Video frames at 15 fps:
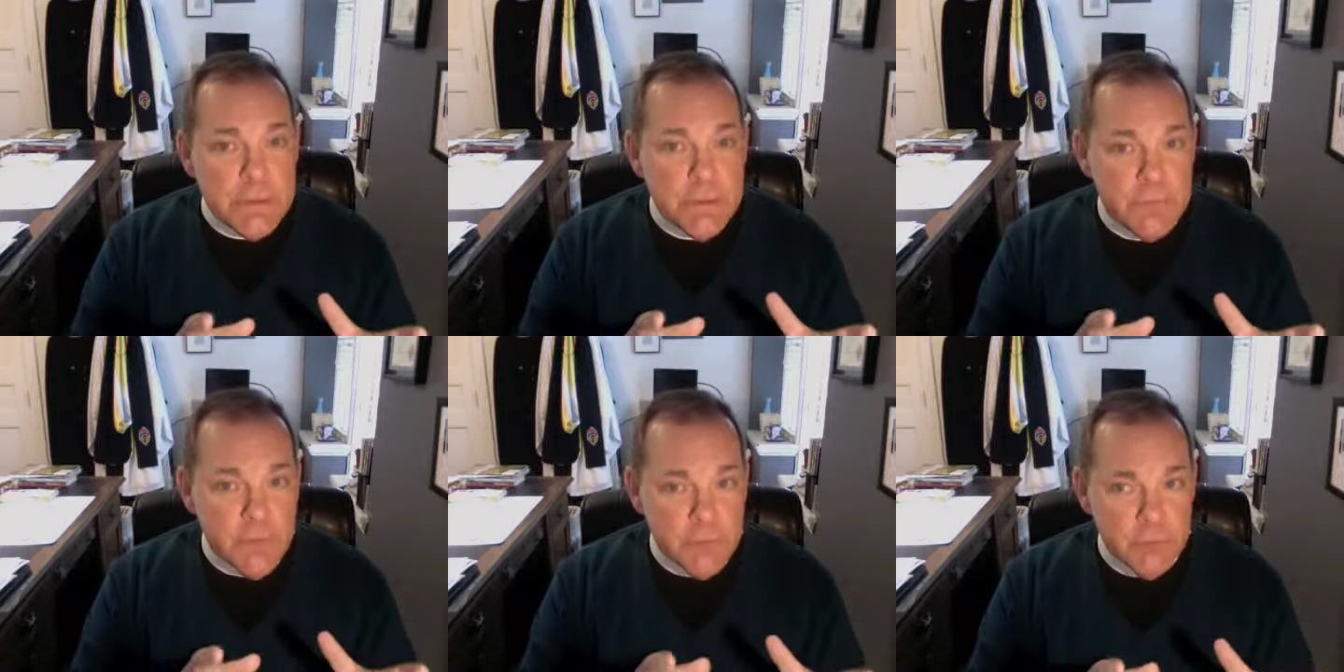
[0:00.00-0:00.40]

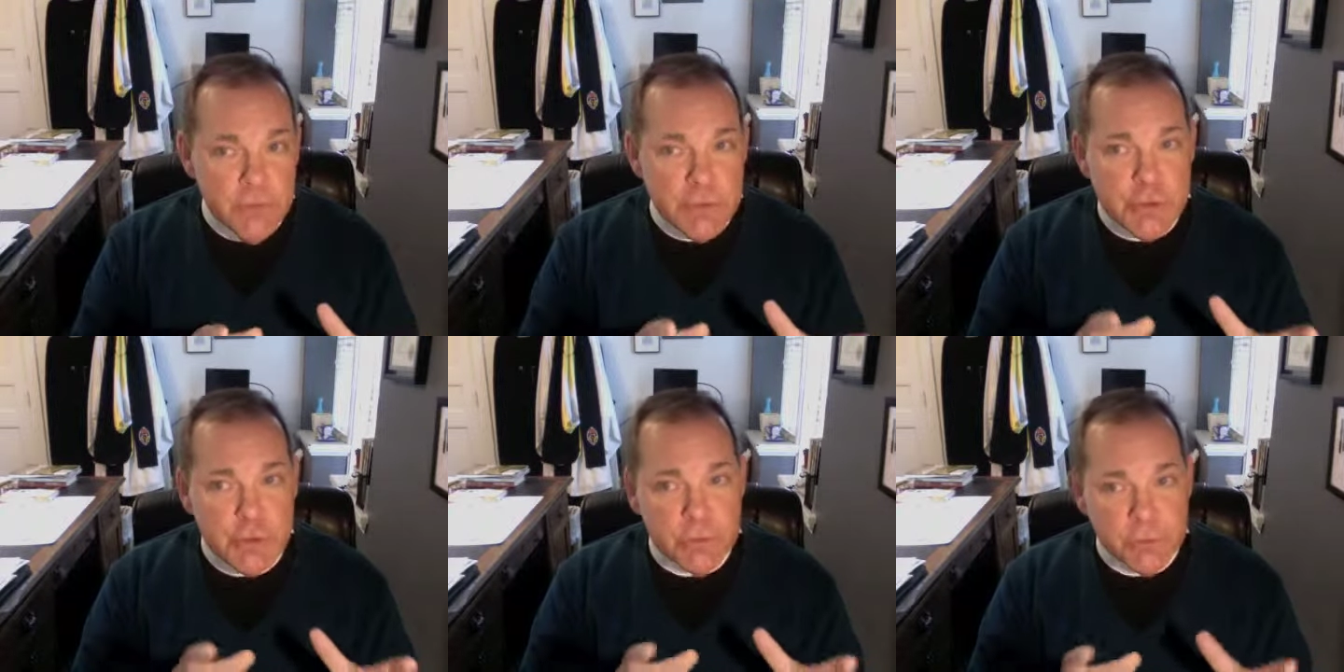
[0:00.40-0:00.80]
the
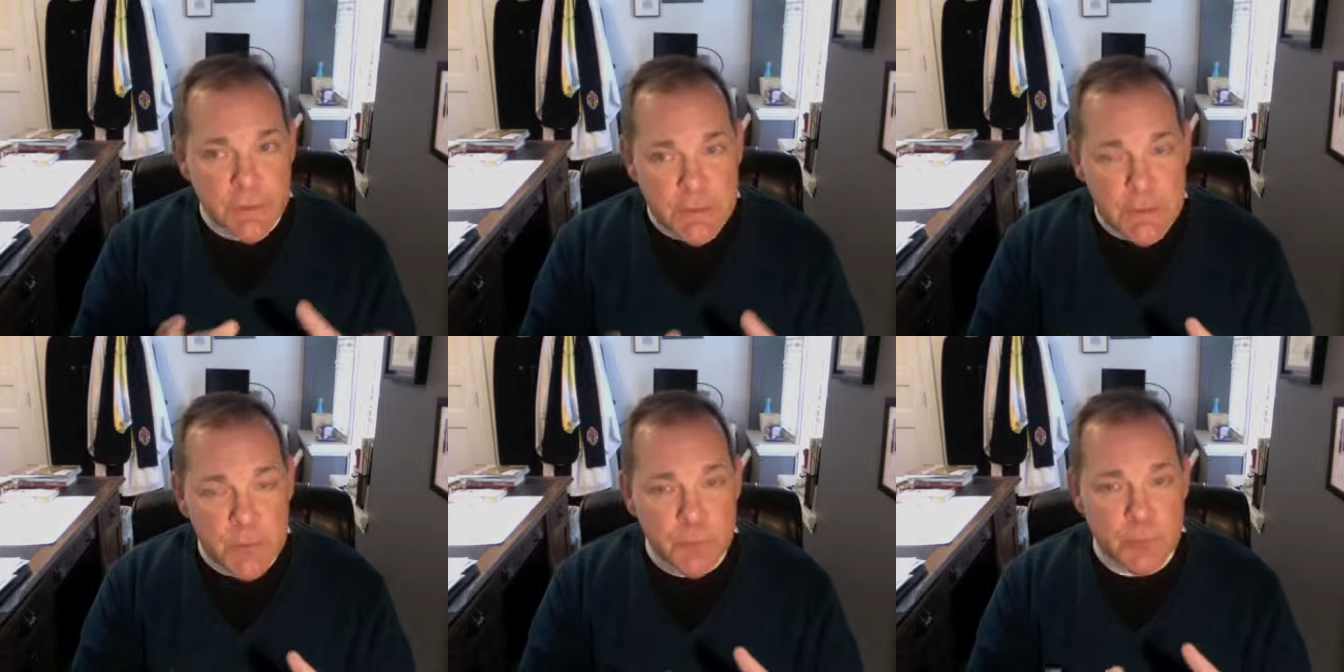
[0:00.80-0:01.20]
original
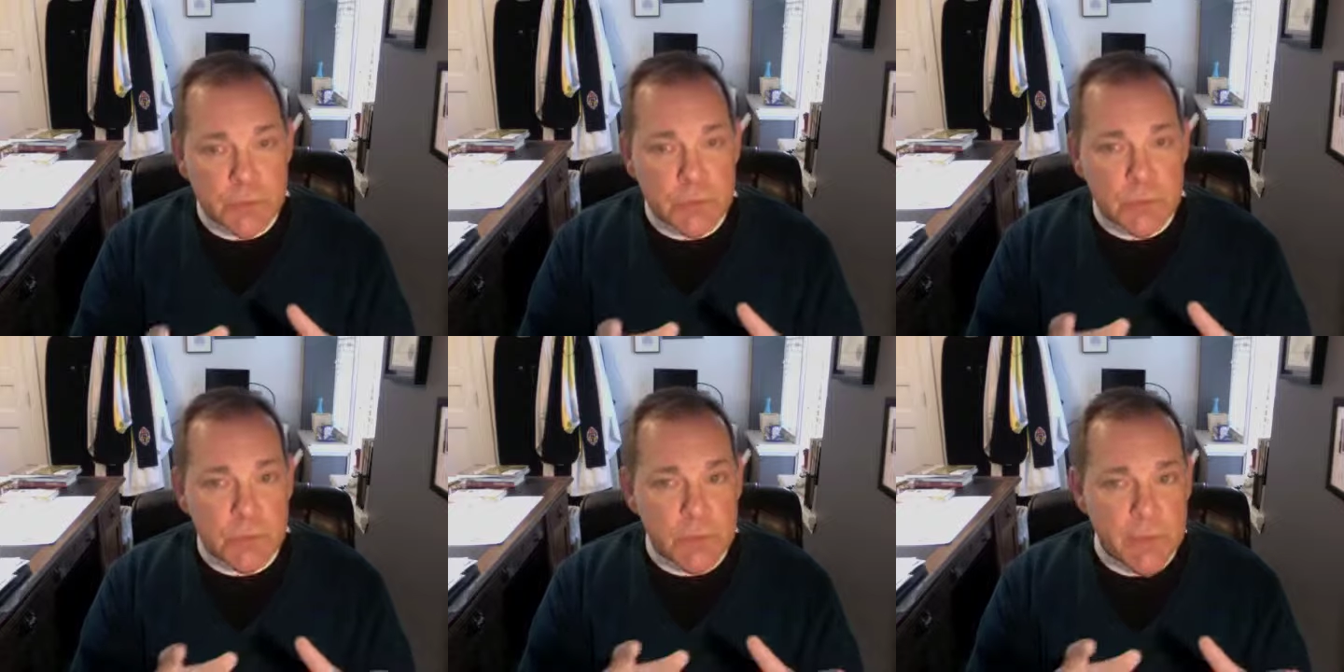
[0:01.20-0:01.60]

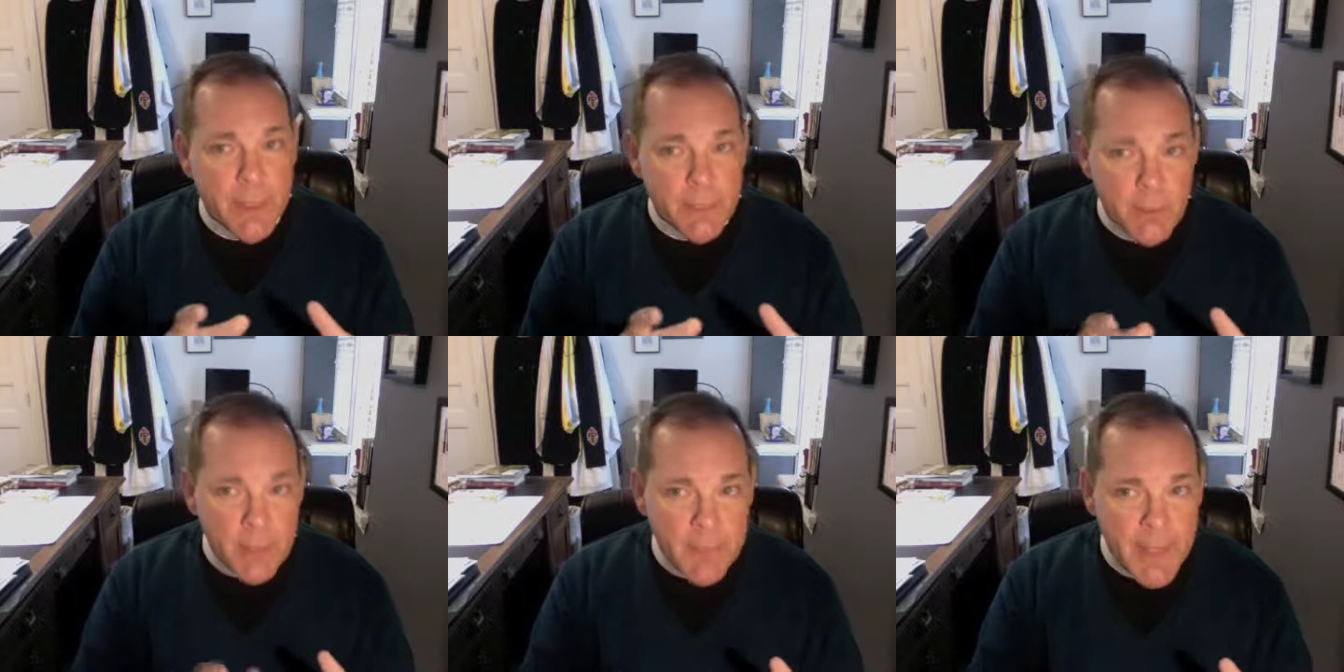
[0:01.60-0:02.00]
Hebrew,
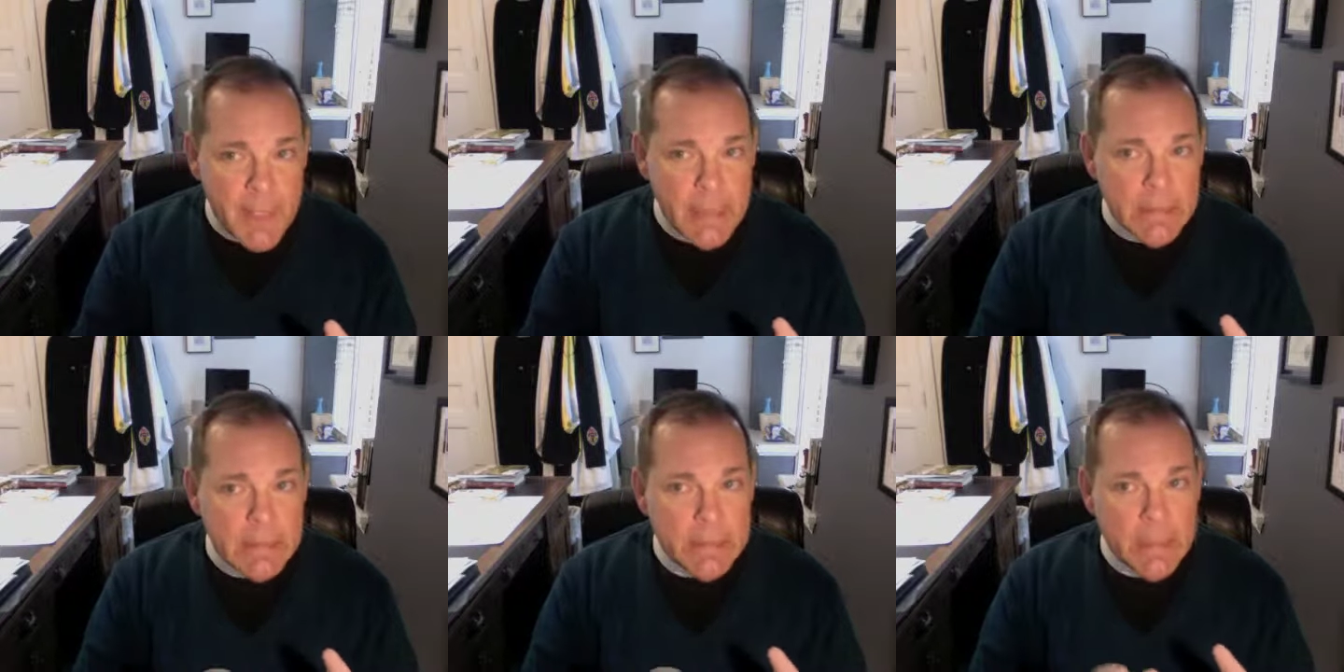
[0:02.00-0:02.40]

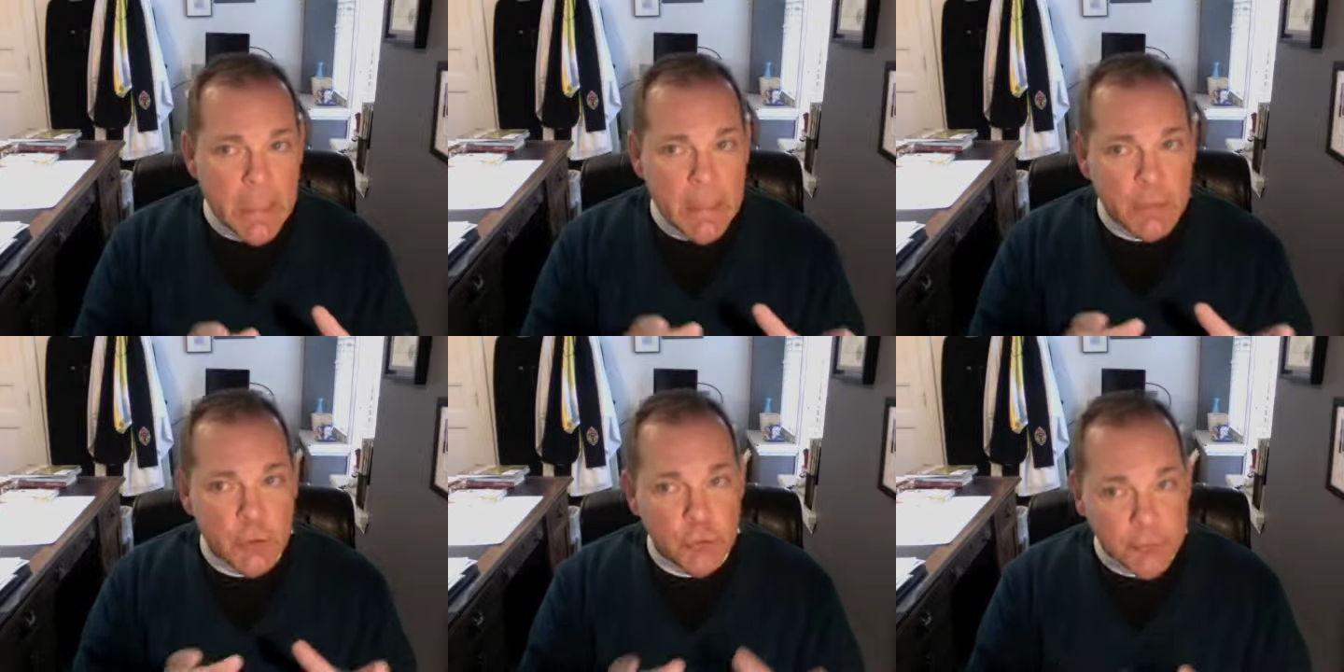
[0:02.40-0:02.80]
Aramaic,
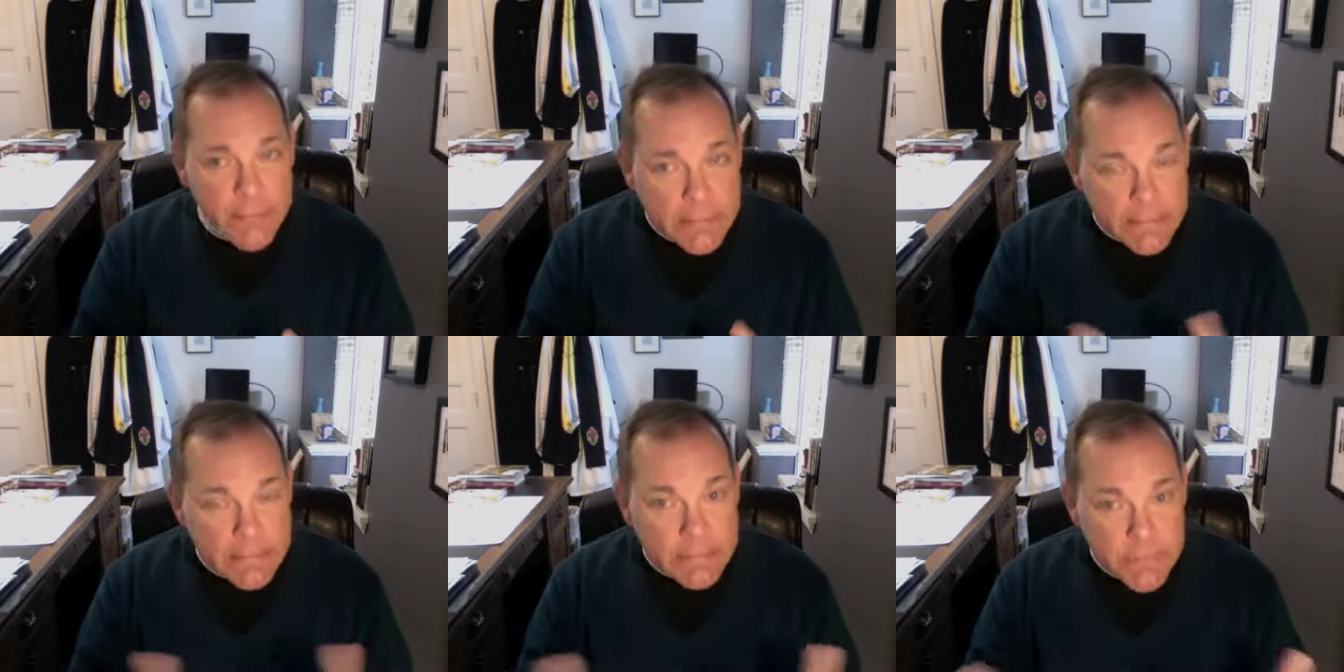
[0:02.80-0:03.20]
and
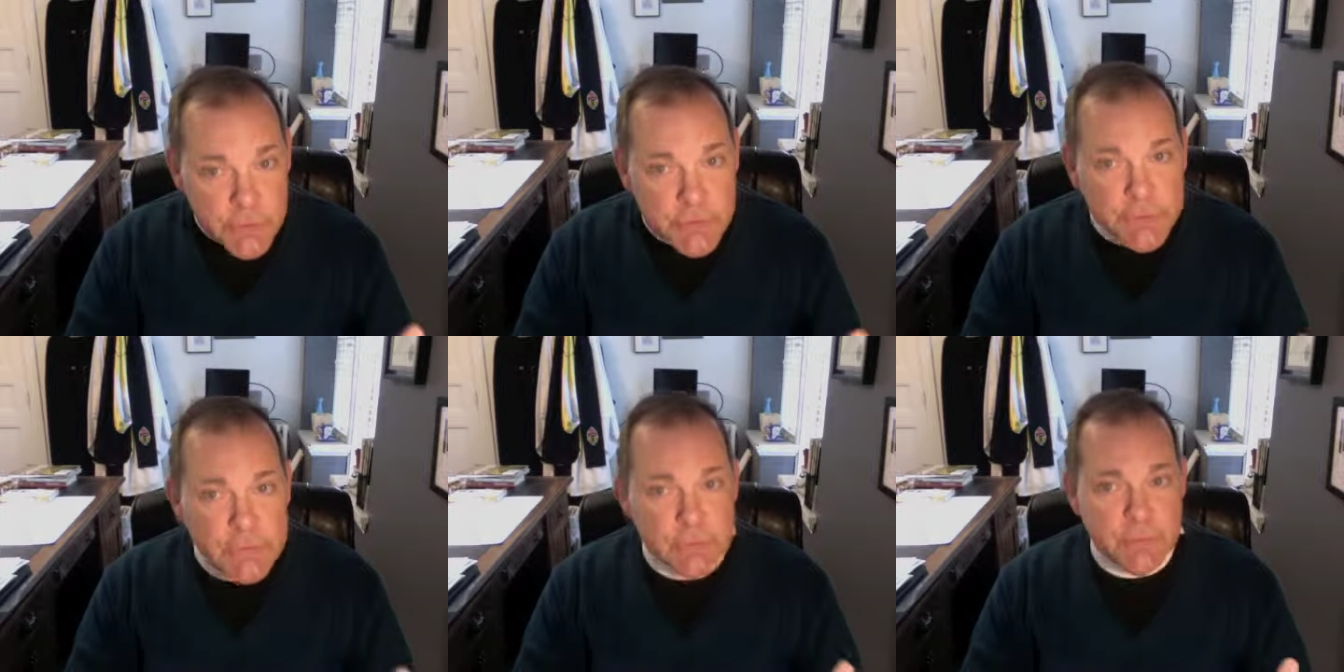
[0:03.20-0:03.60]
Greek
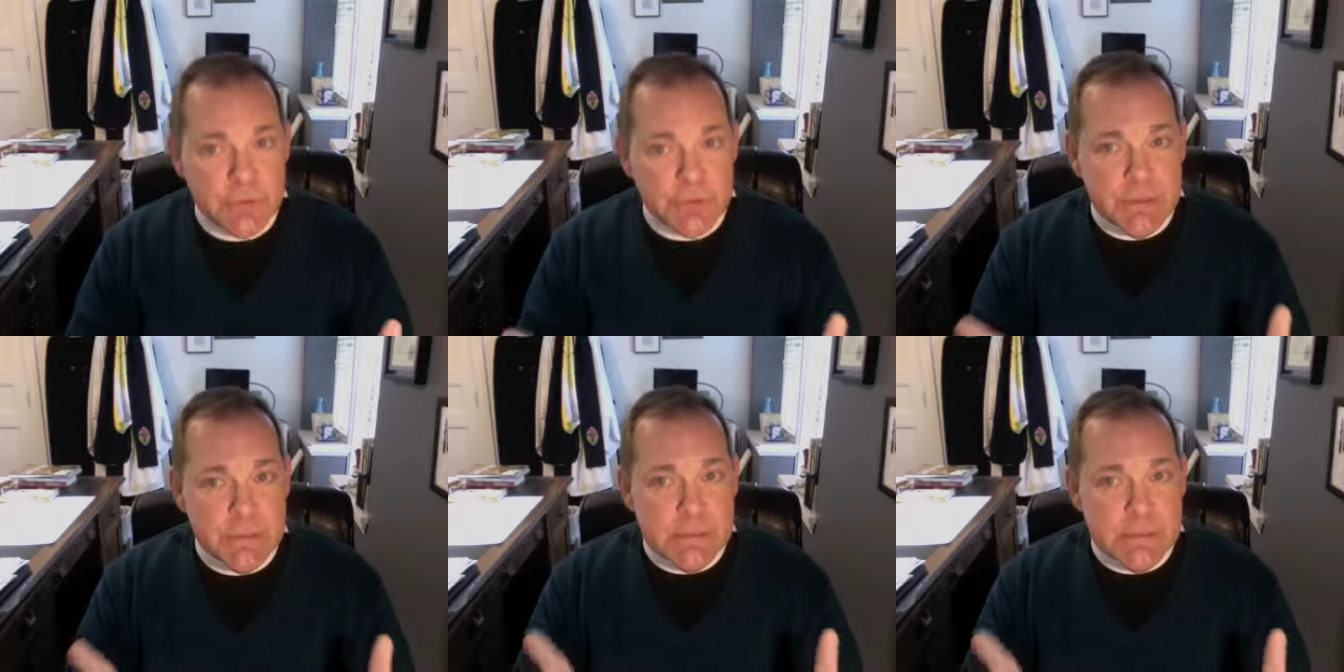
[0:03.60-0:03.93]
into English.